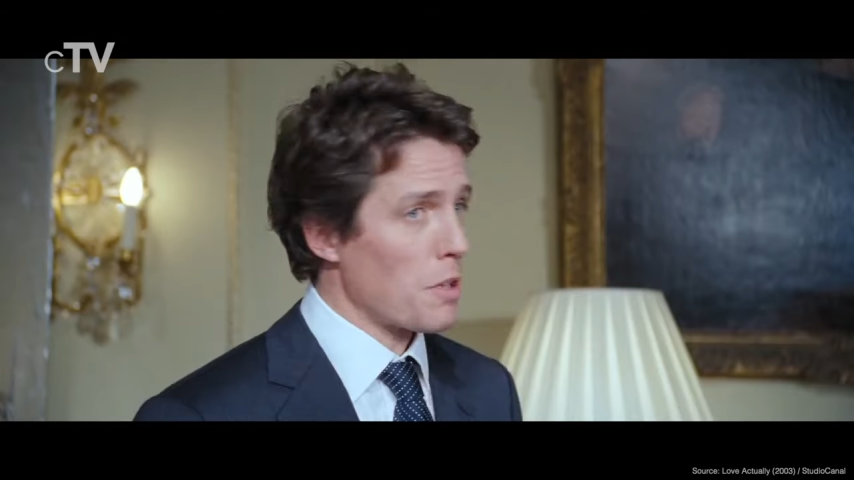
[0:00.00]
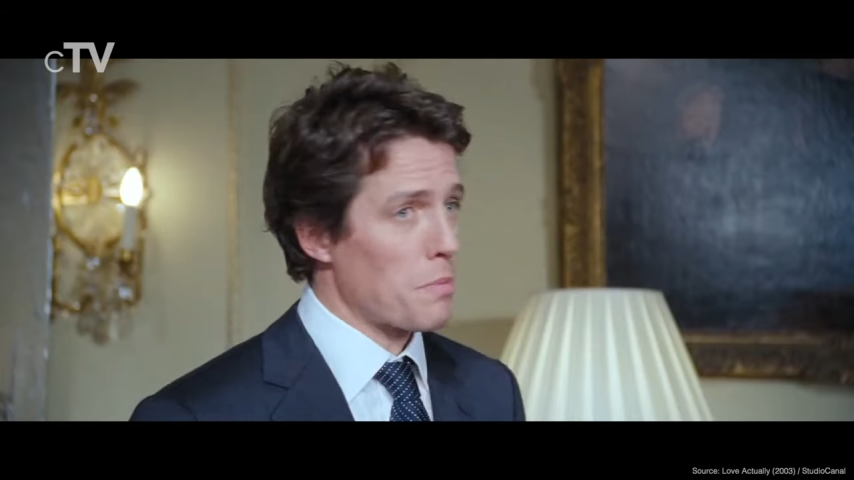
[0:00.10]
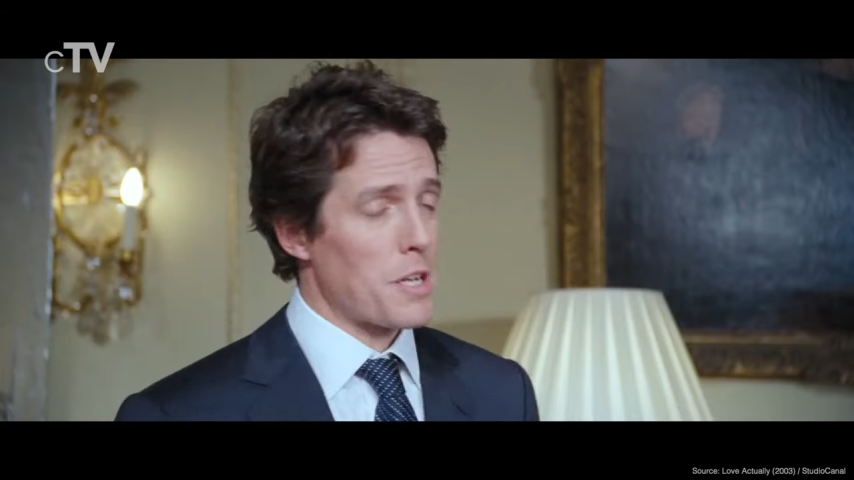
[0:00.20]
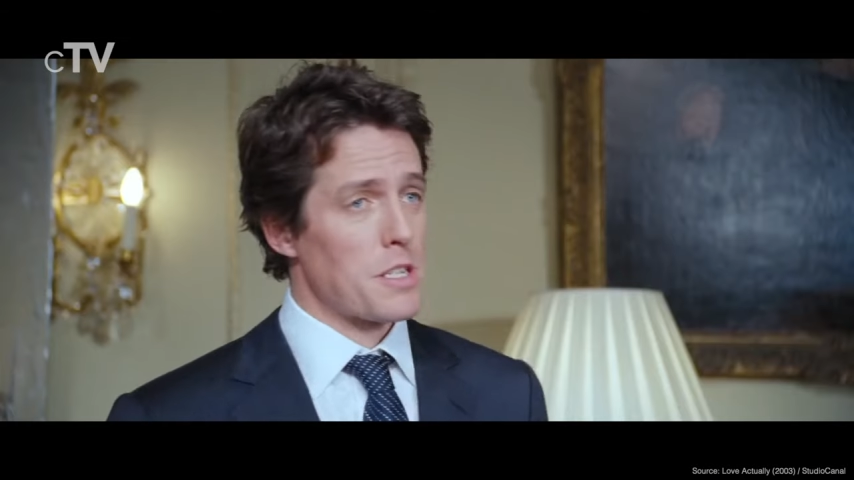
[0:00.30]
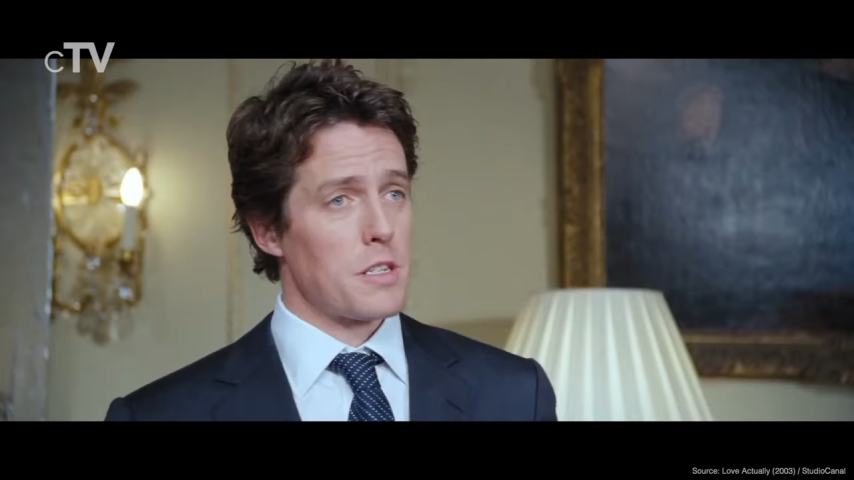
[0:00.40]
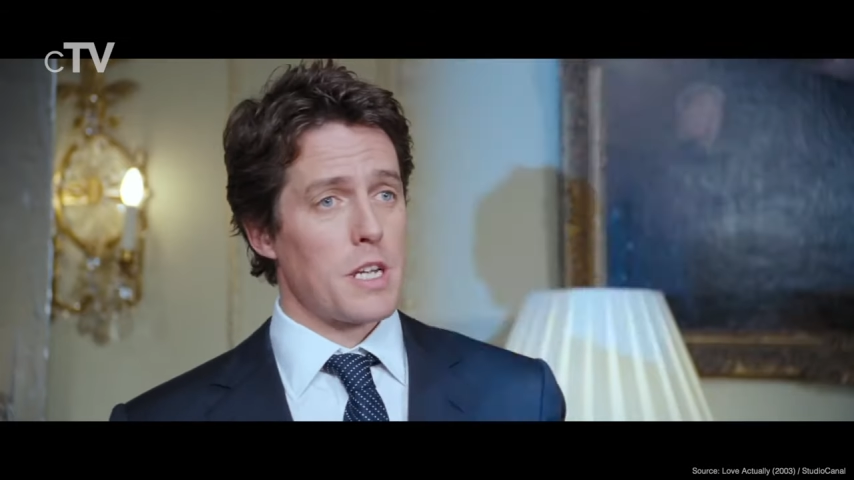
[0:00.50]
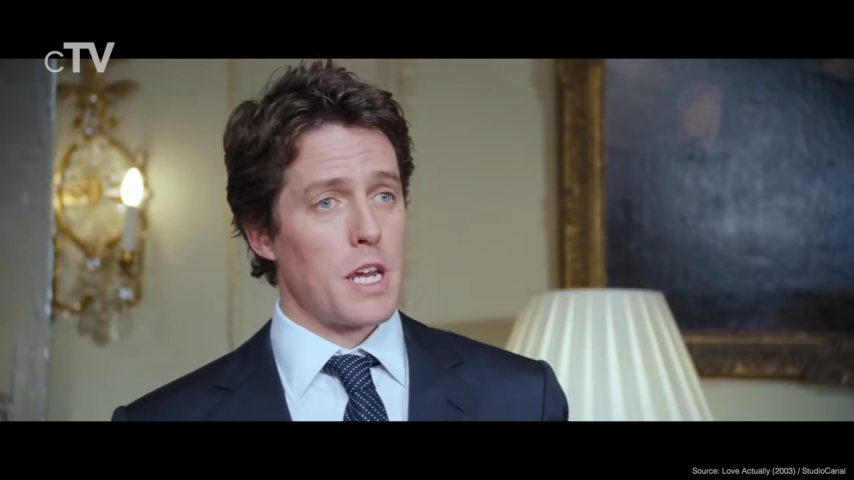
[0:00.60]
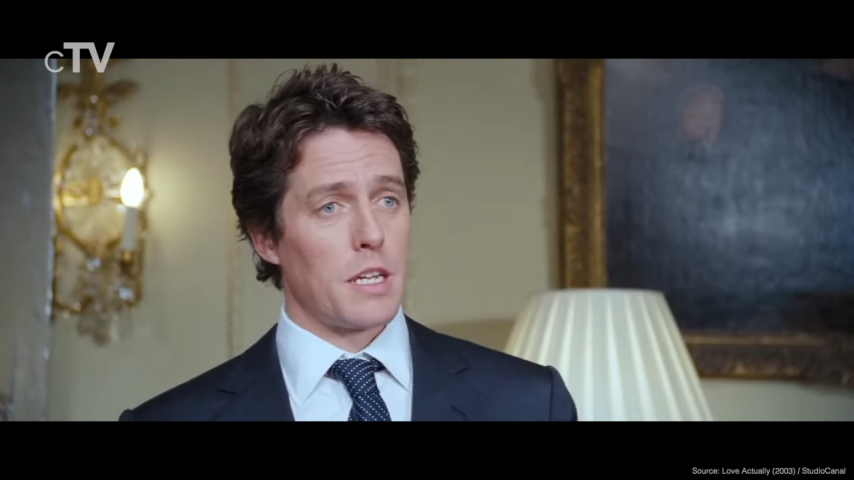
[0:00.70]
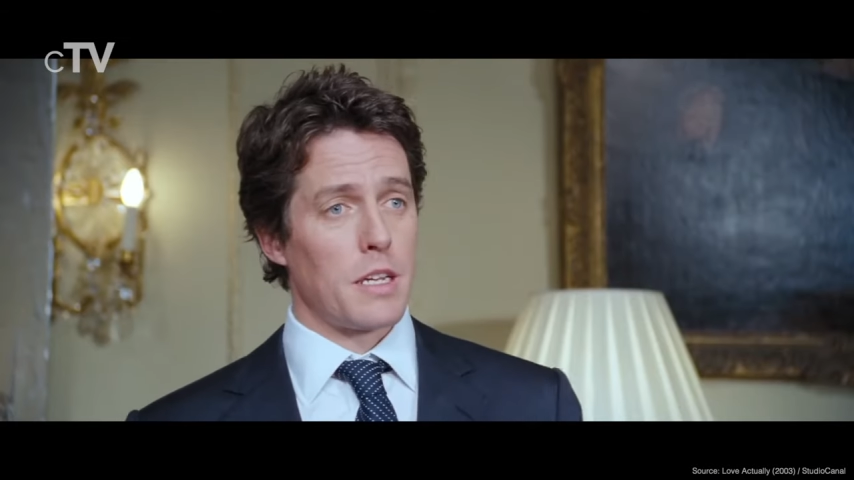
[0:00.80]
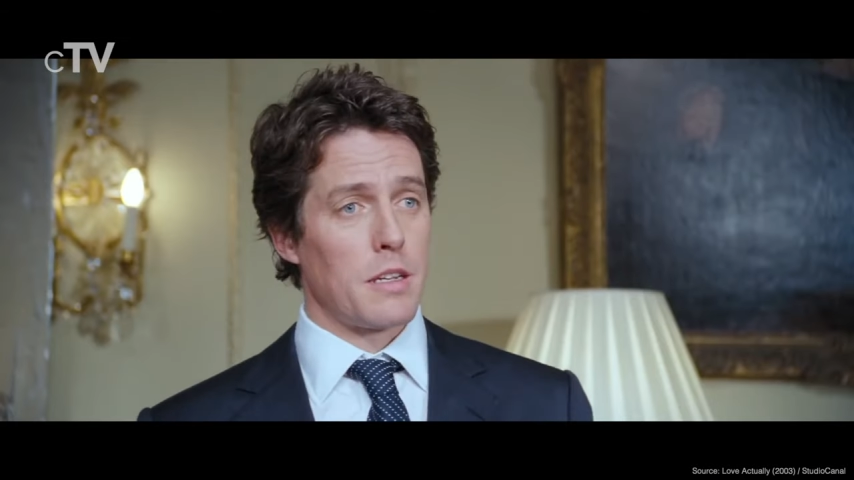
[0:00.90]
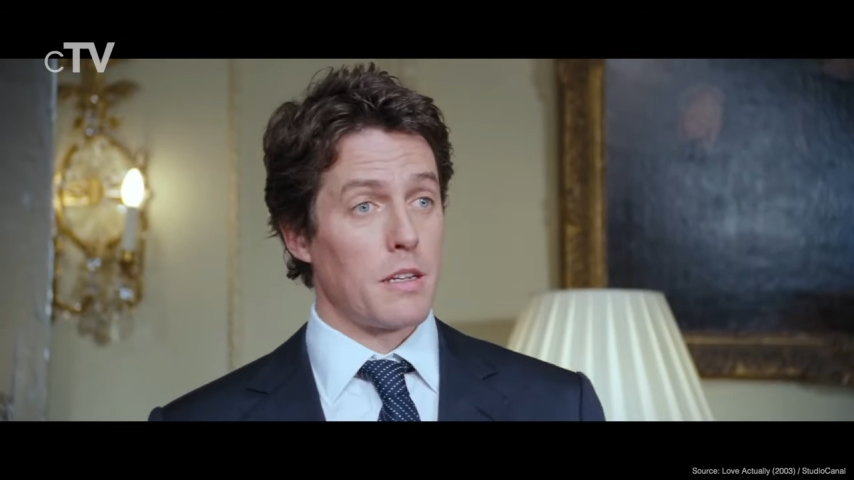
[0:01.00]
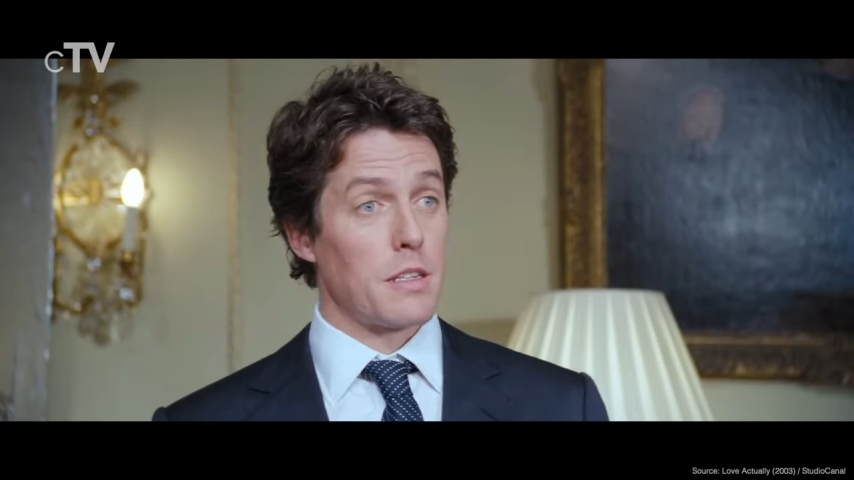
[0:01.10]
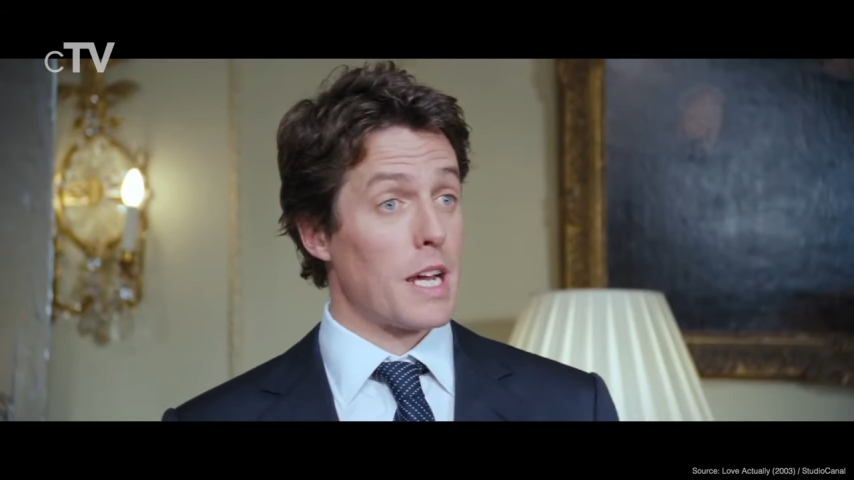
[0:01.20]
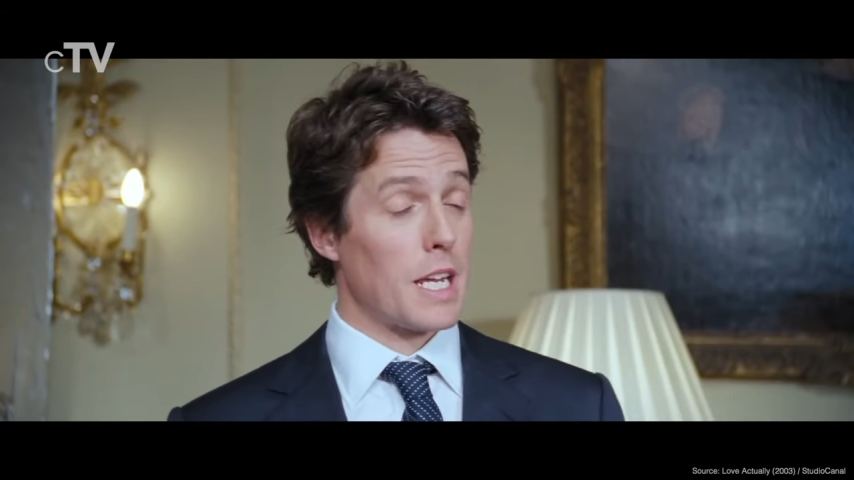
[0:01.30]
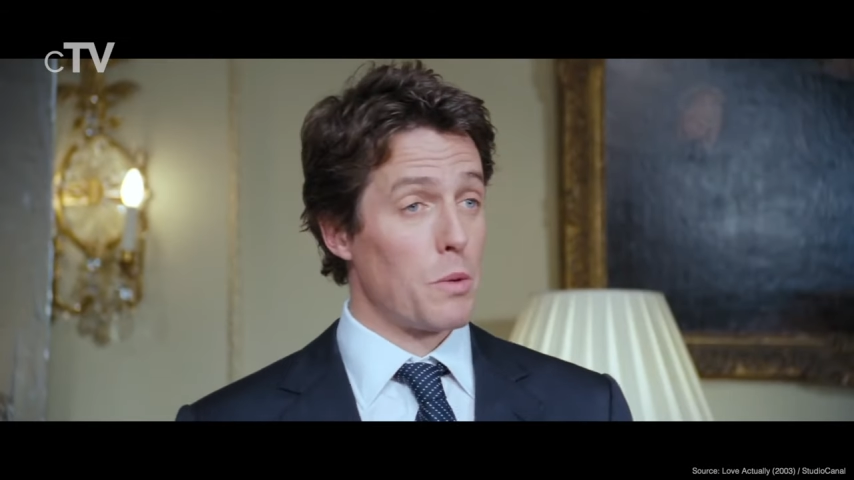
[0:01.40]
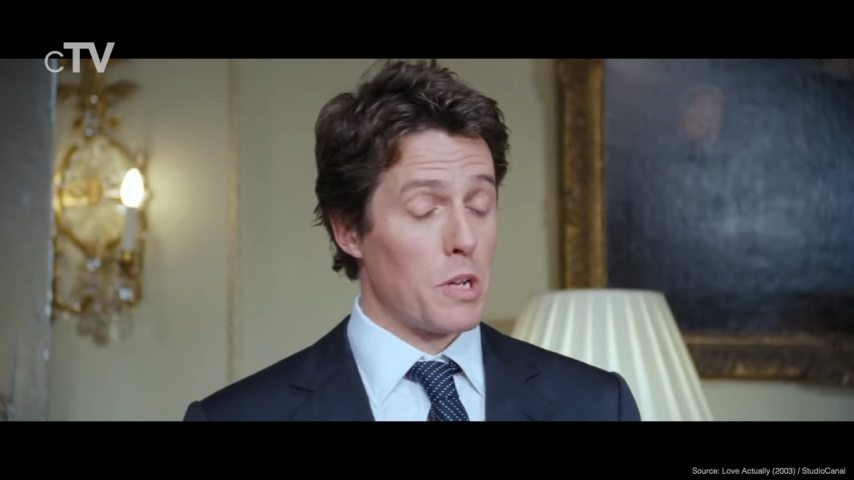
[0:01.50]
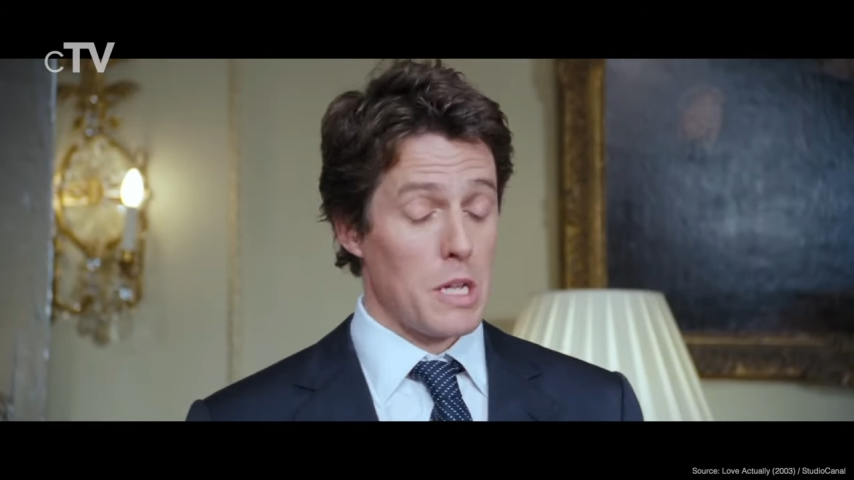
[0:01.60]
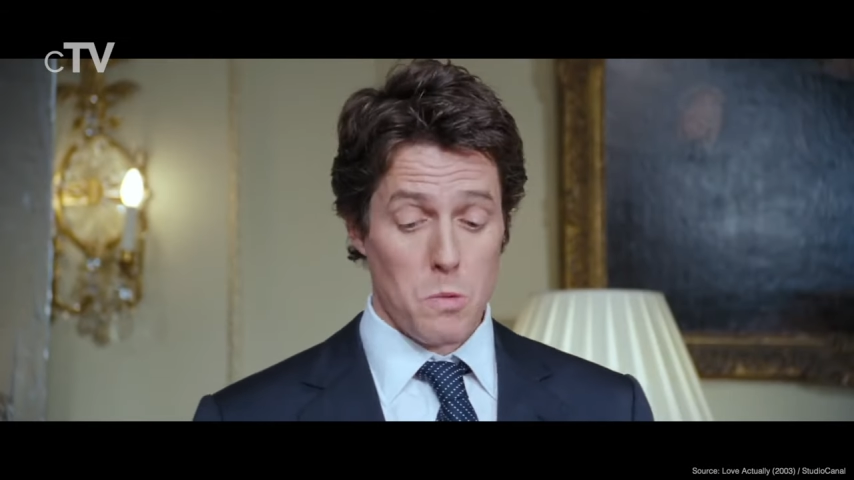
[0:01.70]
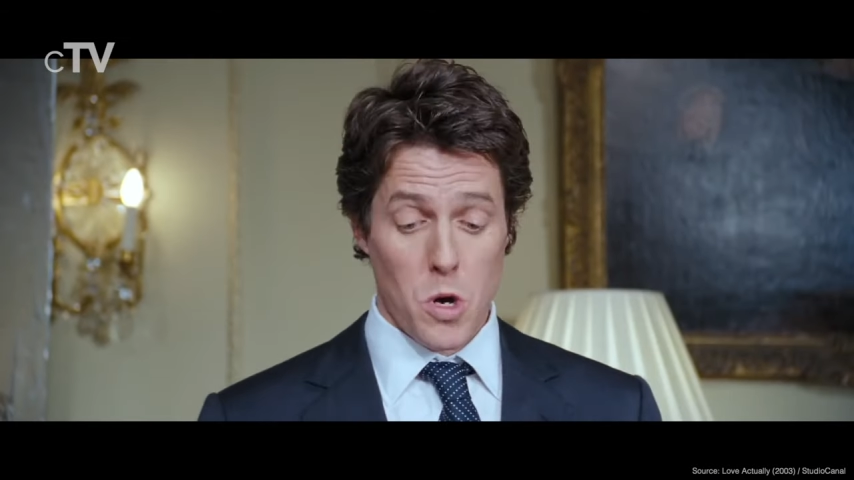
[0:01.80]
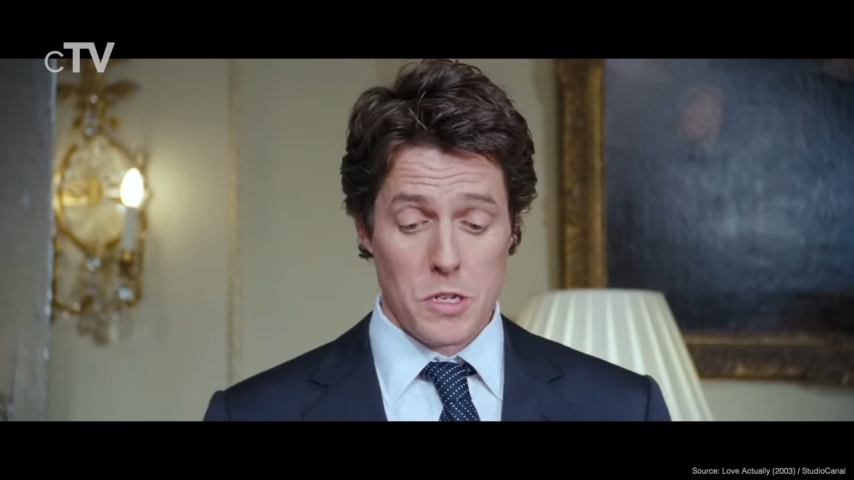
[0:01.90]
the president taking exactly what he
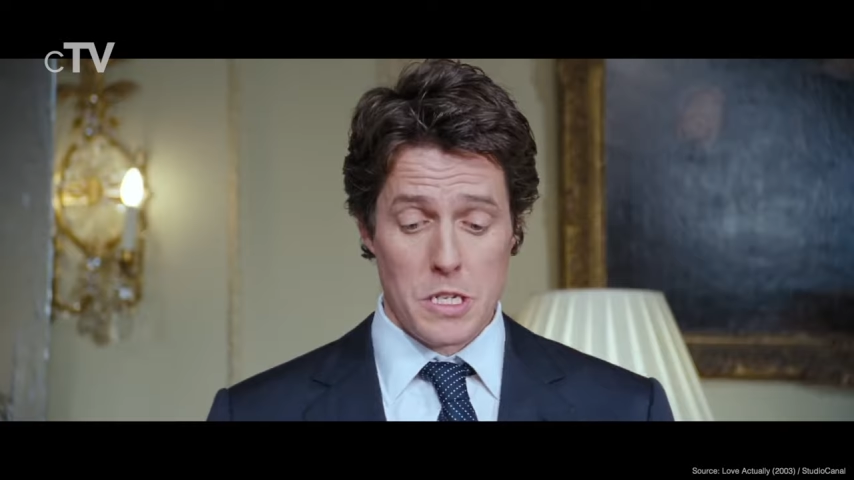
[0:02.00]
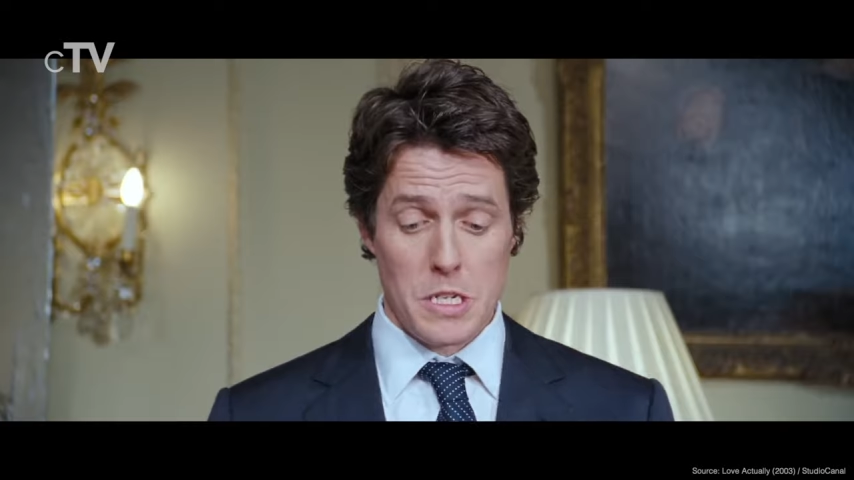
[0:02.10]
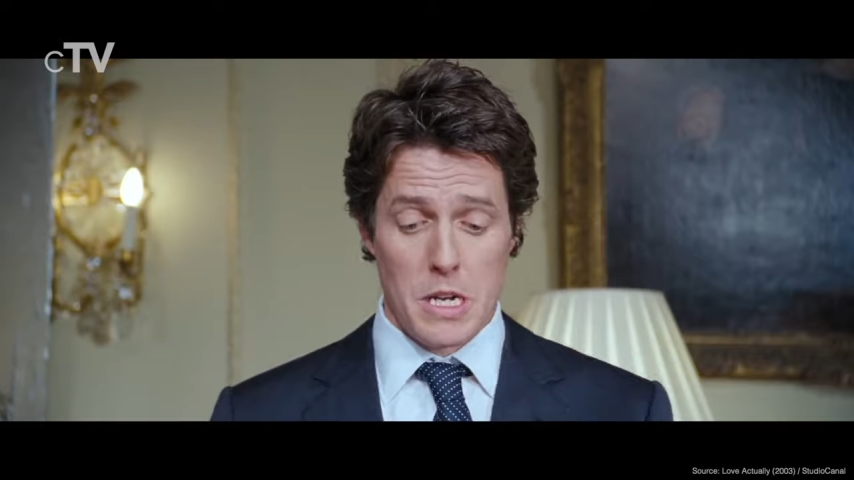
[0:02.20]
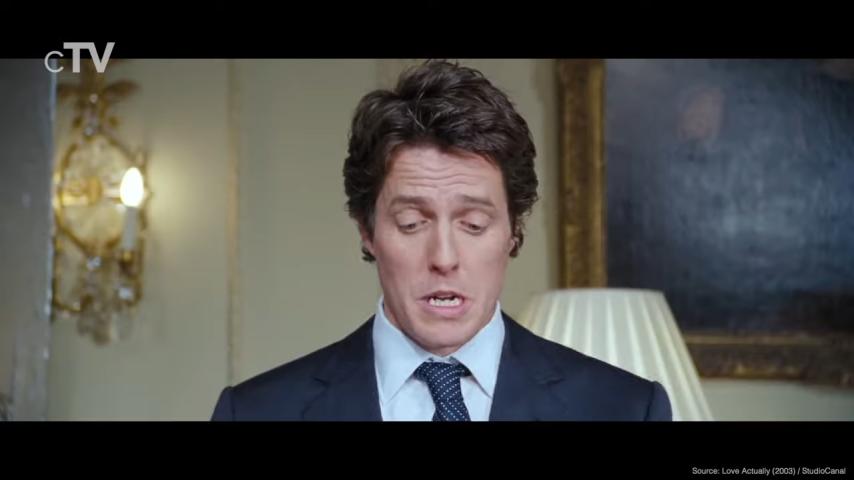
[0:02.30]
wants